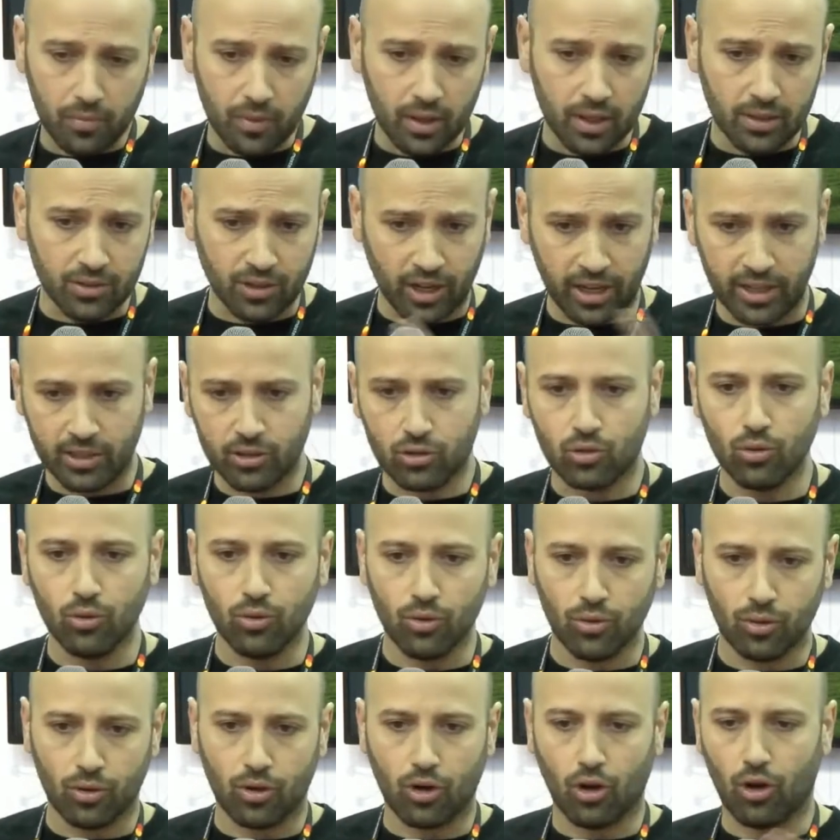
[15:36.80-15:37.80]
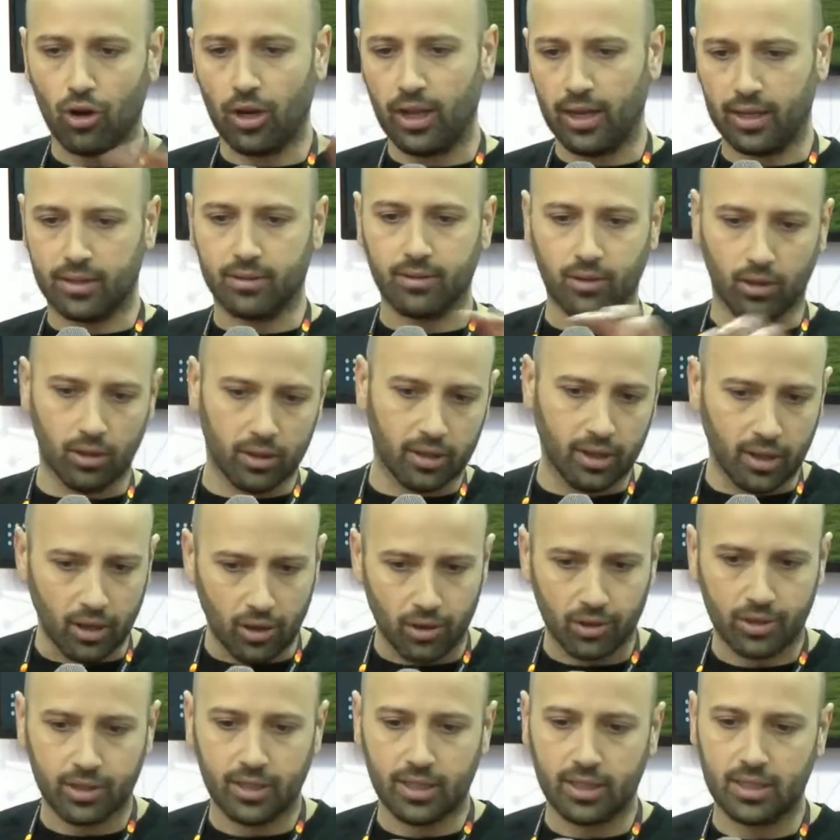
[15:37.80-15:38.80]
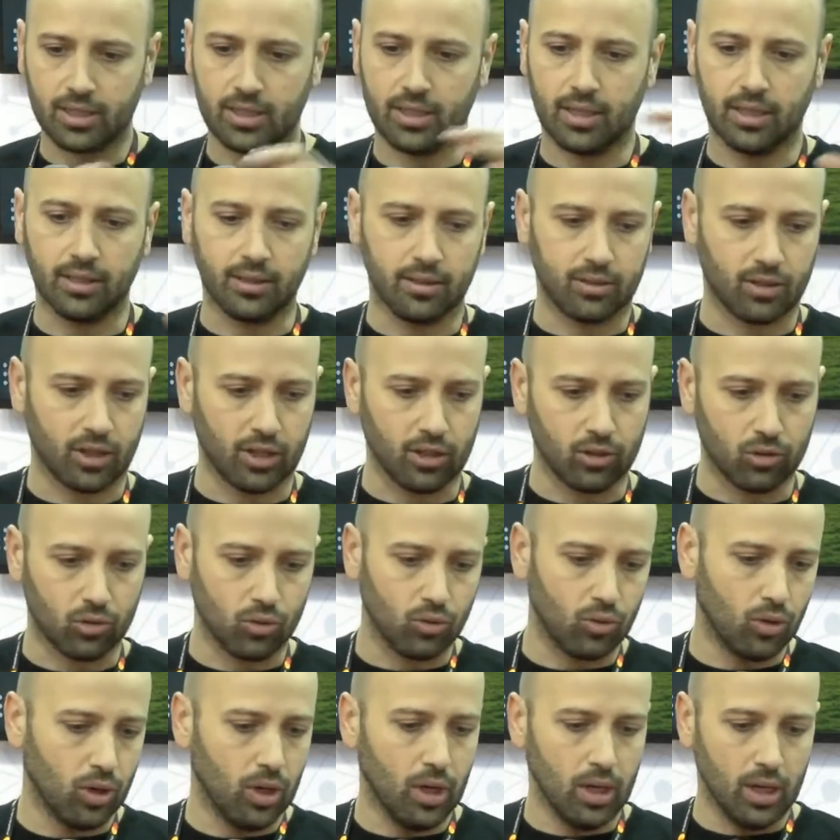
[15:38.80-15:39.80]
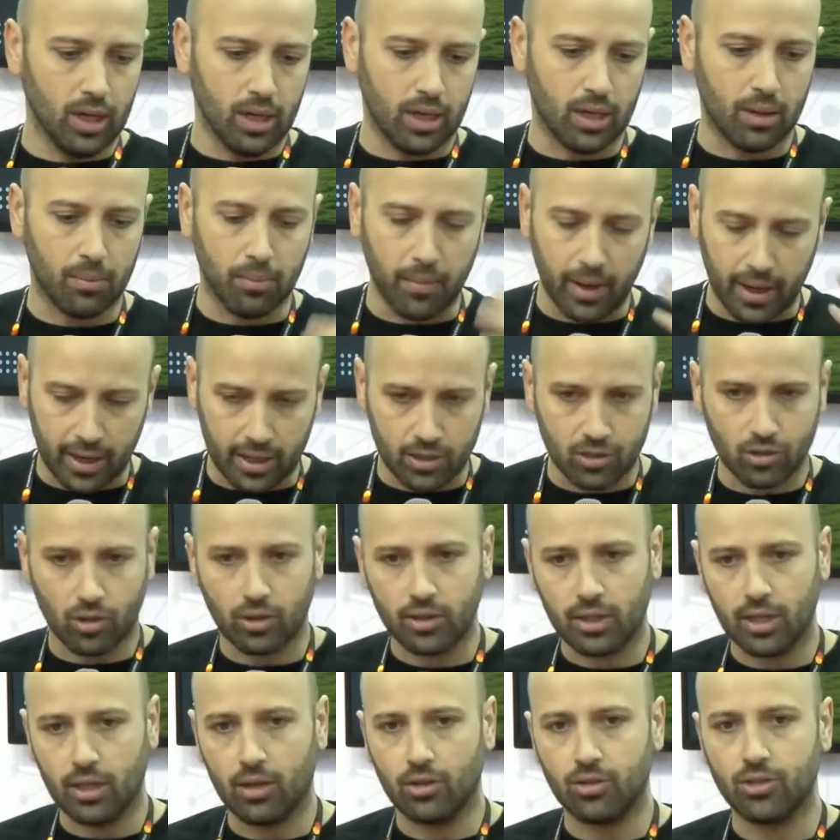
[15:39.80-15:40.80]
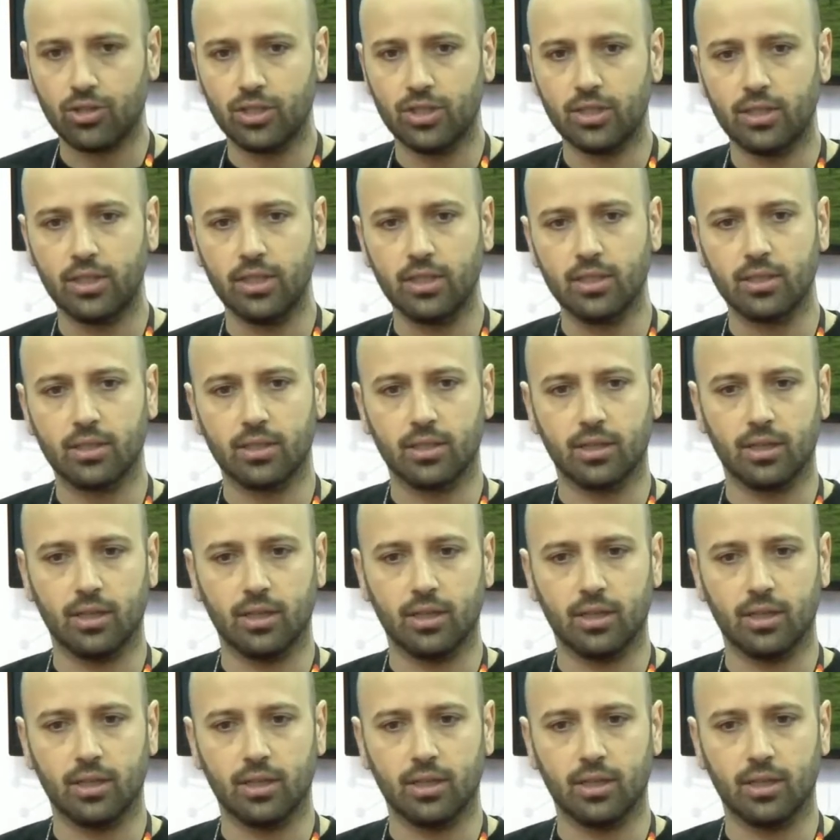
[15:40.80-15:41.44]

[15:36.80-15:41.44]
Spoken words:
trying to collect all the orders and try to manage all the logistics.